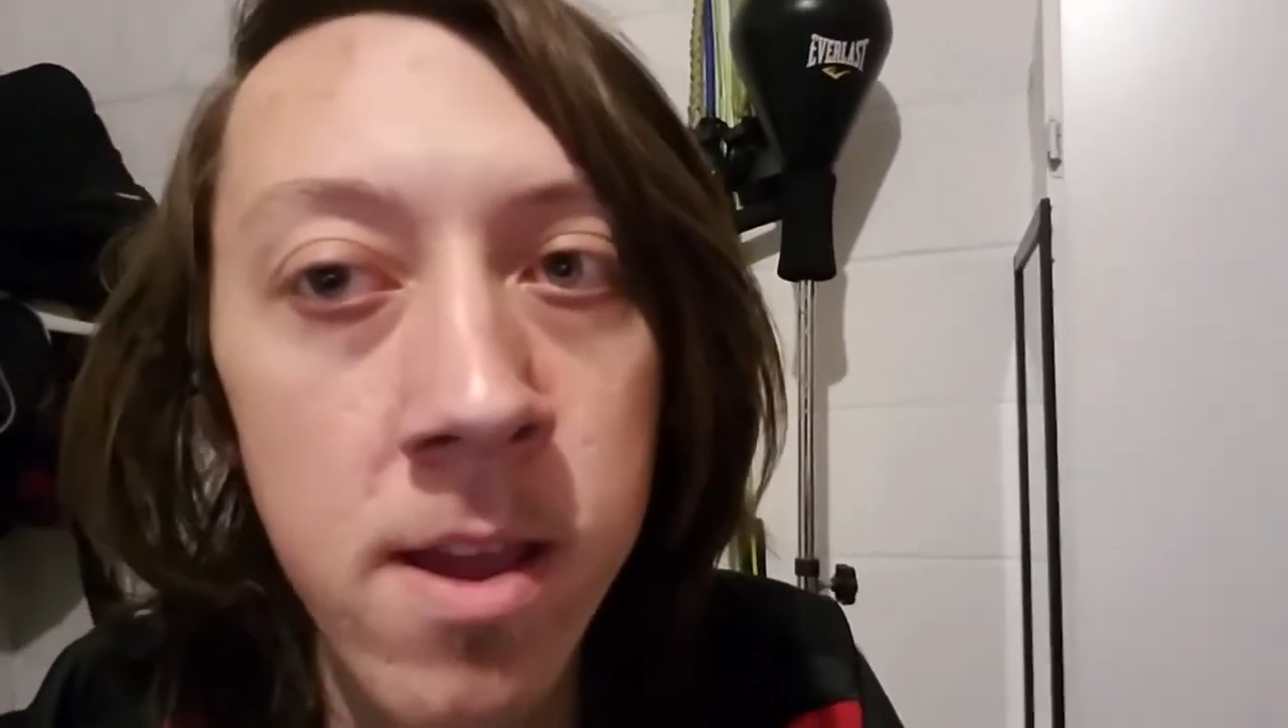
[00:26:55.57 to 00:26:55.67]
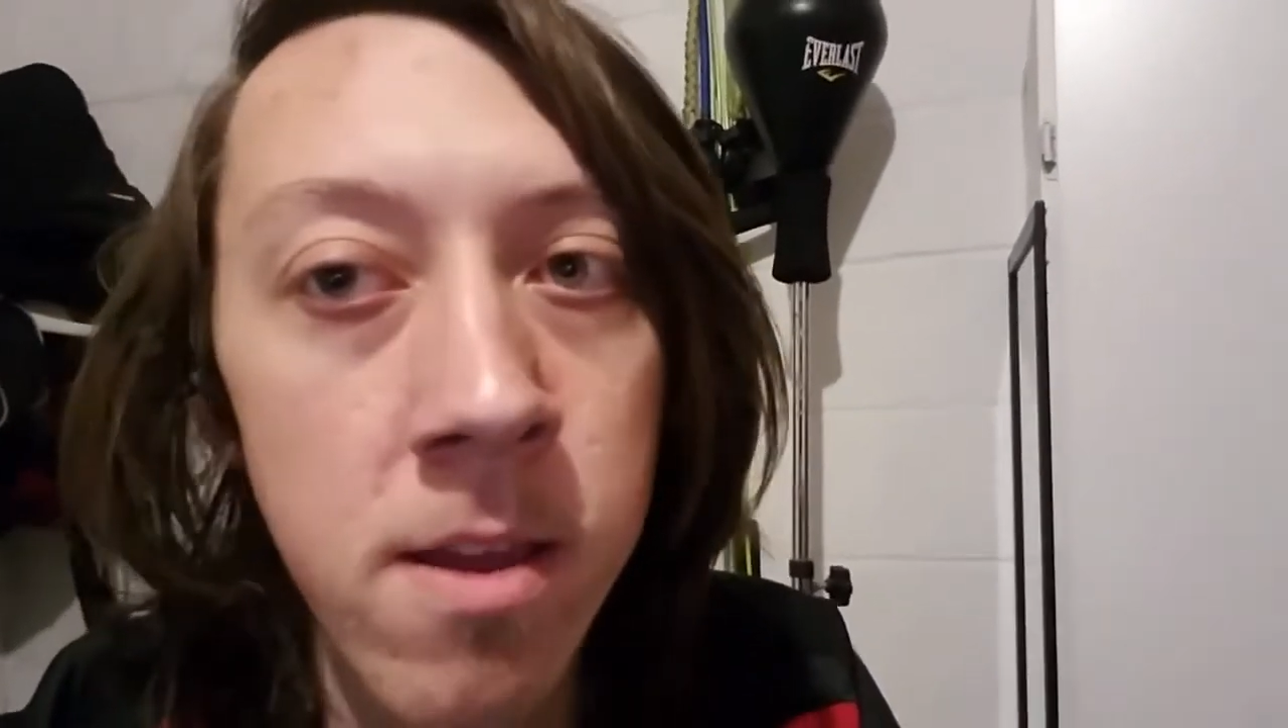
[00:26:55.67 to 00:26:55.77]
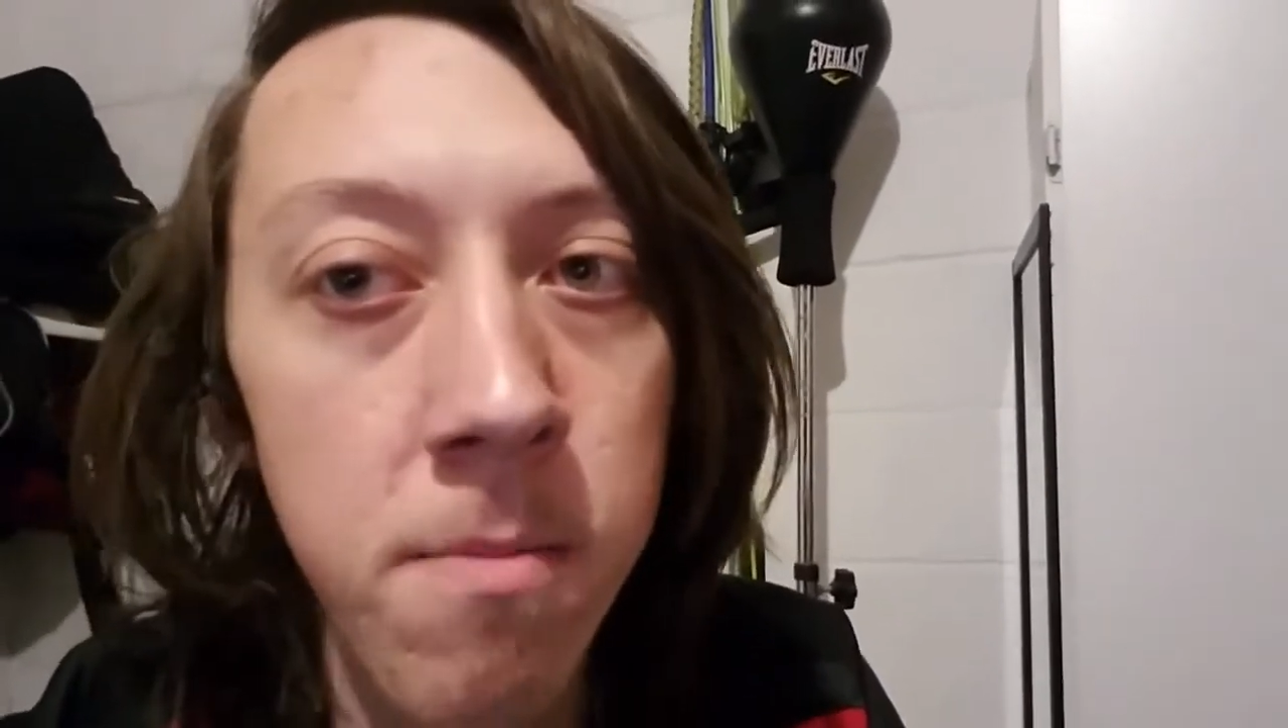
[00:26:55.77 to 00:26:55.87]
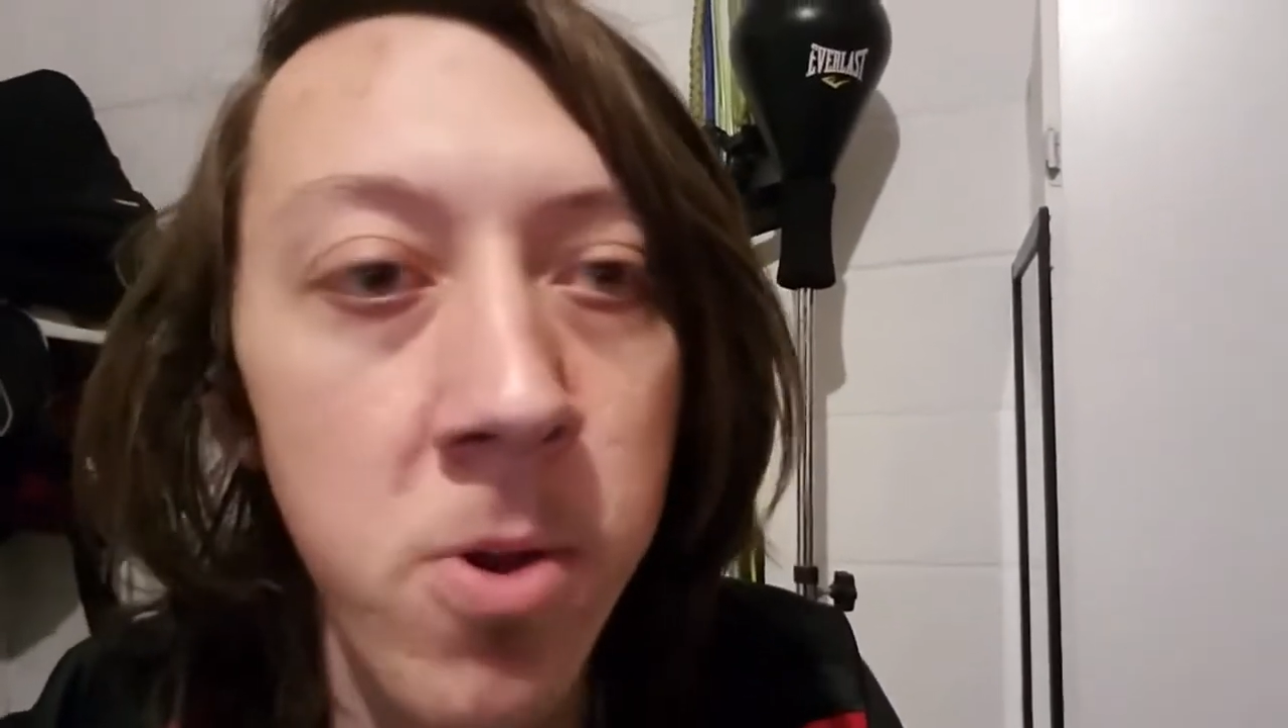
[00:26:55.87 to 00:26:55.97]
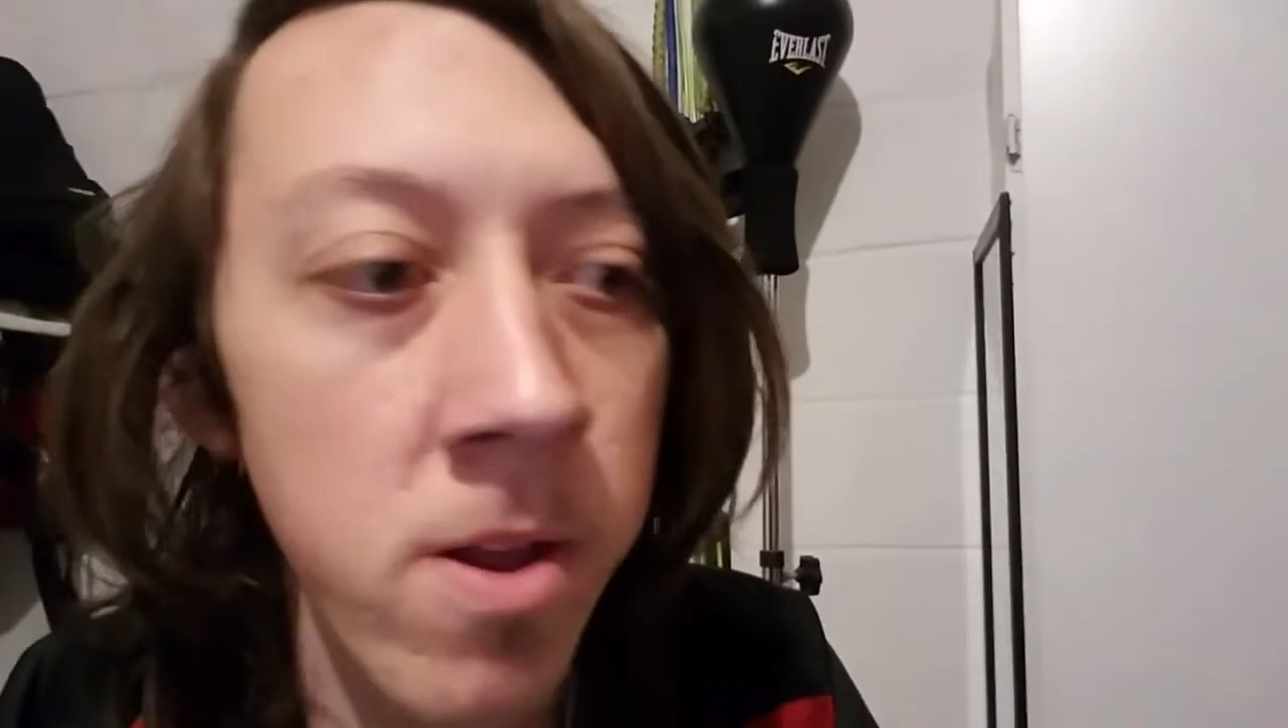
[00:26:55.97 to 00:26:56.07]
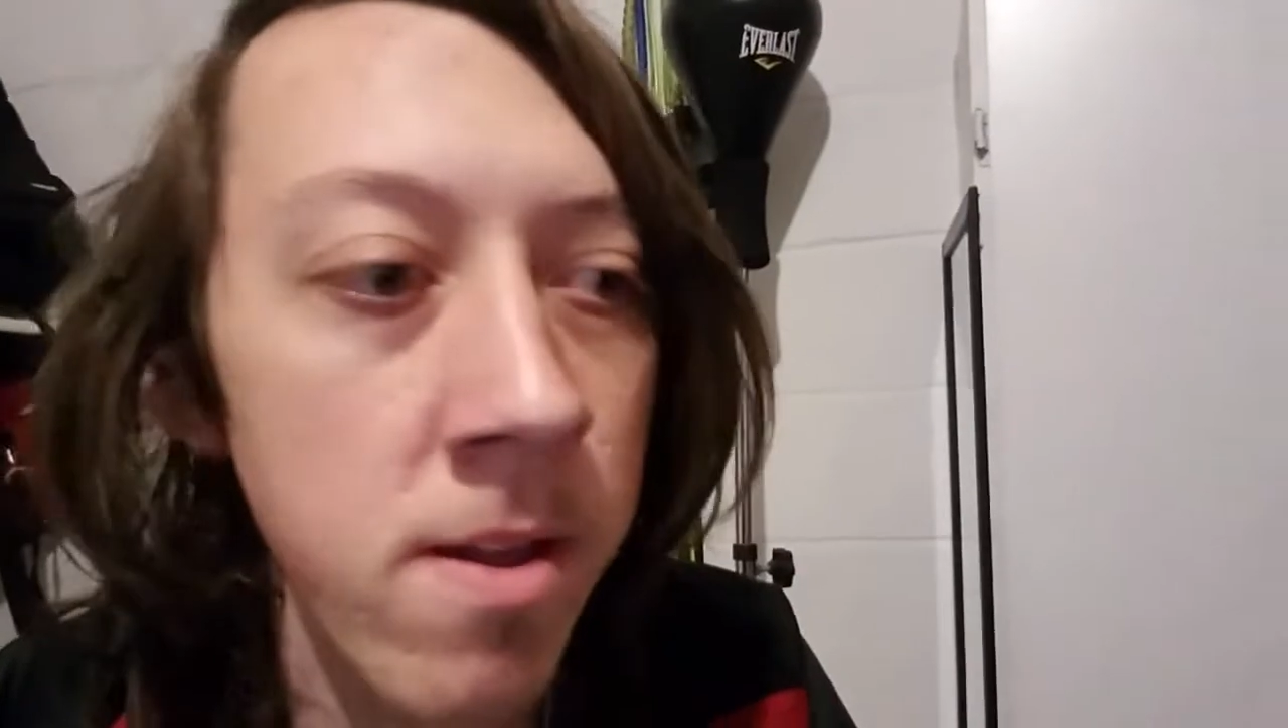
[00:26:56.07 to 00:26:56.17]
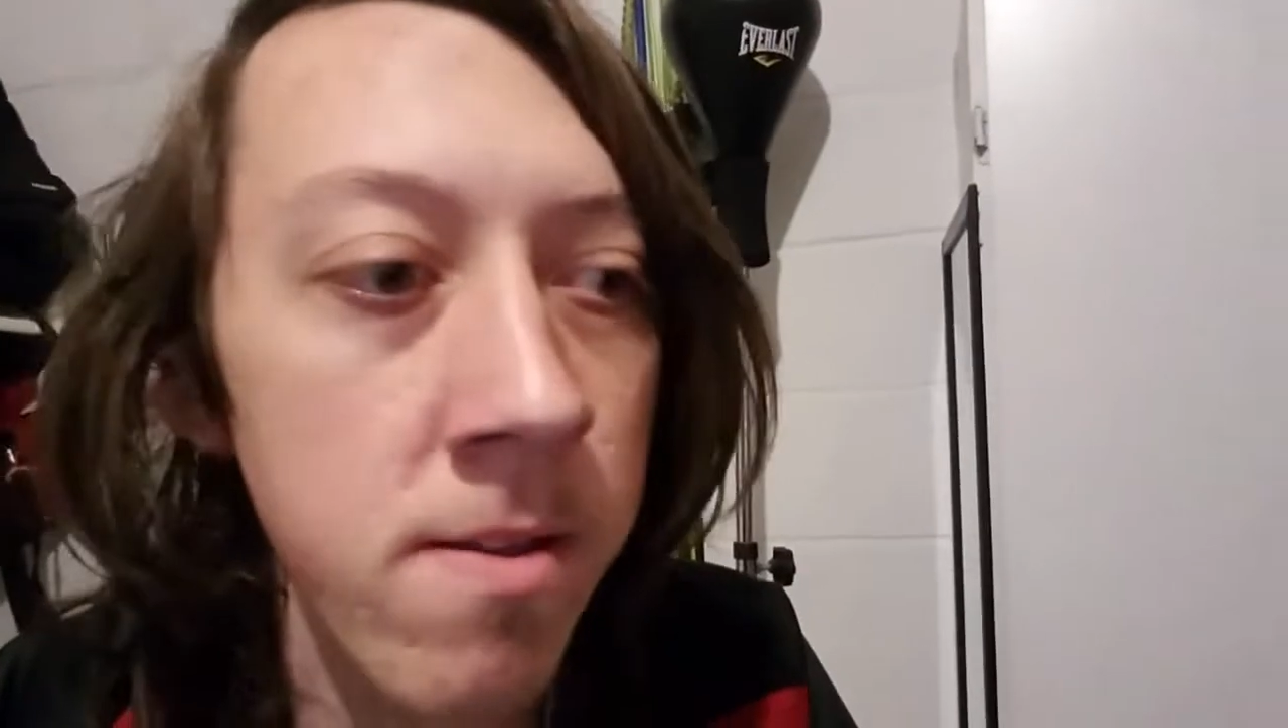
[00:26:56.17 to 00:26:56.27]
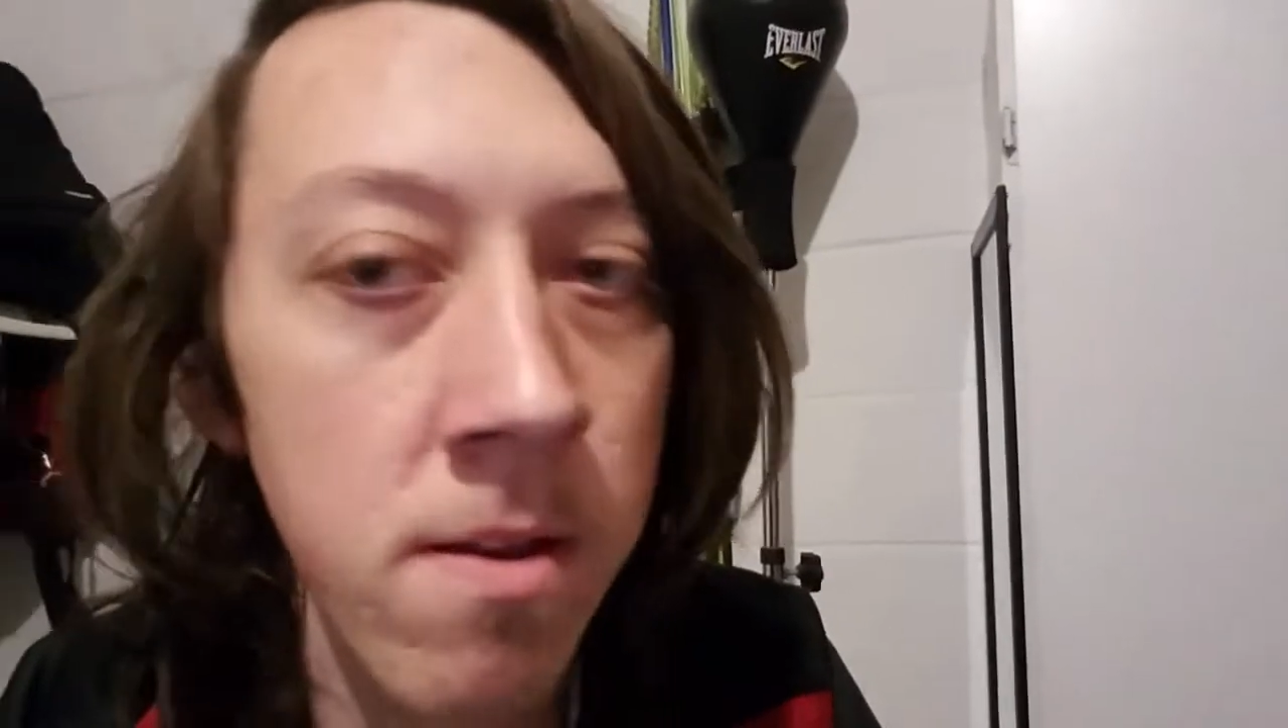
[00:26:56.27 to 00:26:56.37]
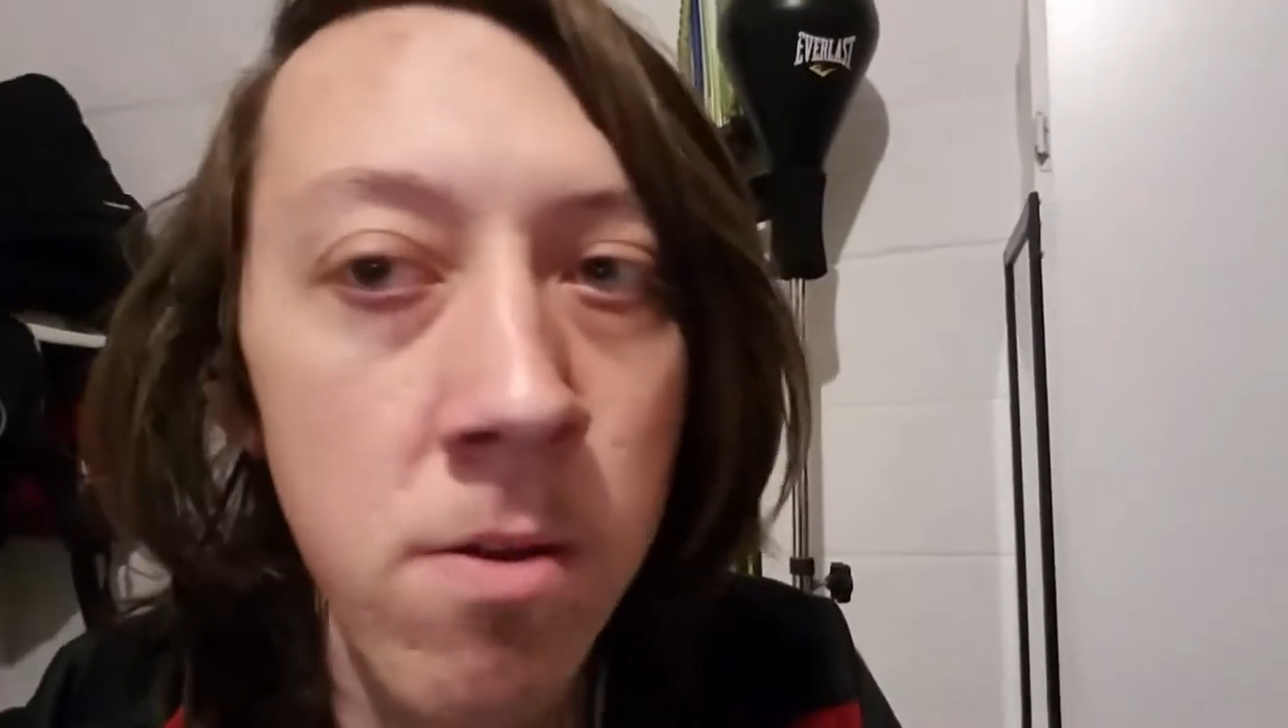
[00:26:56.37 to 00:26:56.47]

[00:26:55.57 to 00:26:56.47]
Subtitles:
you're putting in 0